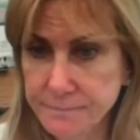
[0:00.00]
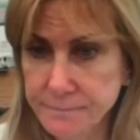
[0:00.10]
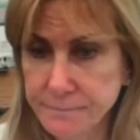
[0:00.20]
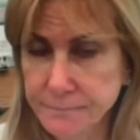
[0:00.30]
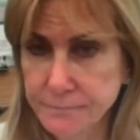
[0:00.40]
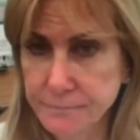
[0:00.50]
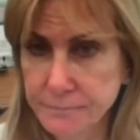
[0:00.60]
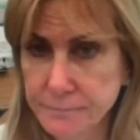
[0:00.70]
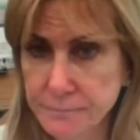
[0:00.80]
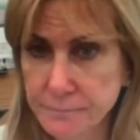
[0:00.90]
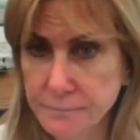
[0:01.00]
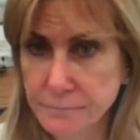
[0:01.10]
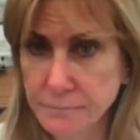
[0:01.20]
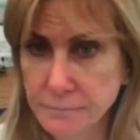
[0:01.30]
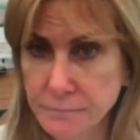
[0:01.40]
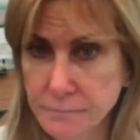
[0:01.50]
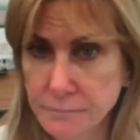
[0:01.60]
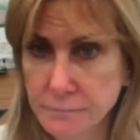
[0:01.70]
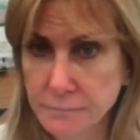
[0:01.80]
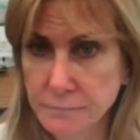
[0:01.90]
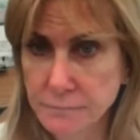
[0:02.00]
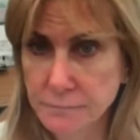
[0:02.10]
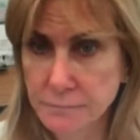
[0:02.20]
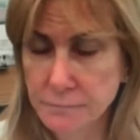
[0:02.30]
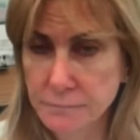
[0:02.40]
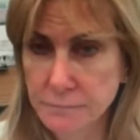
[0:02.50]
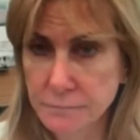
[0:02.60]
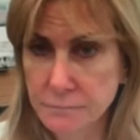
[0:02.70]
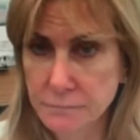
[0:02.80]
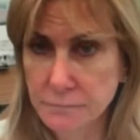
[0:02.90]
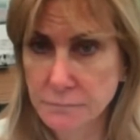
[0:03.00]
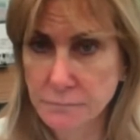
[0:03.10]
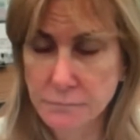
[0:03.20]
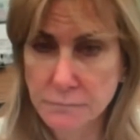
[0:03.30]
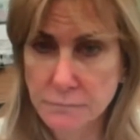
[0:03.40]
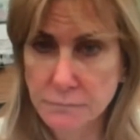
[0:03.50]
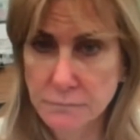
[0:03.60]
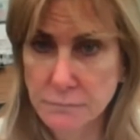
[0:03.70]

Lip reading: Nobody speaks.